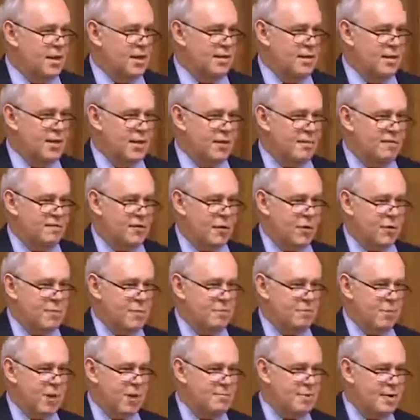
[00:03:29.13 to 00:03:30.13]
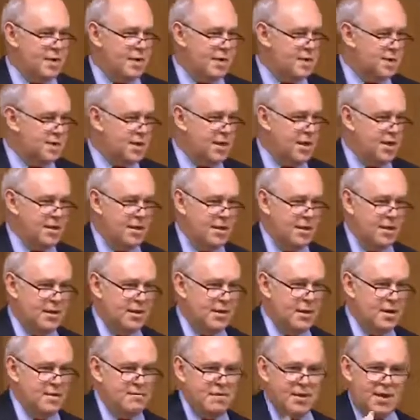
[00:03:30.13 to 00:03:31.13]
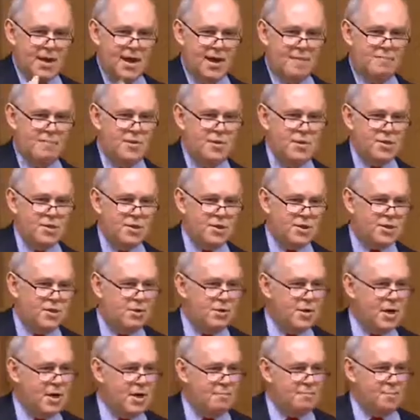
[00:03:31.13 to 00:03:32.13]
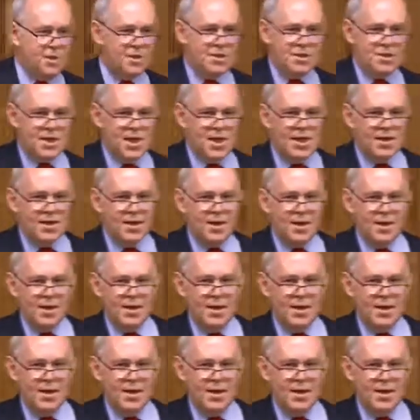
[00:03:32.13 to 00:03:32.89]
the former Prime Minister, David Cameron, stood up and said,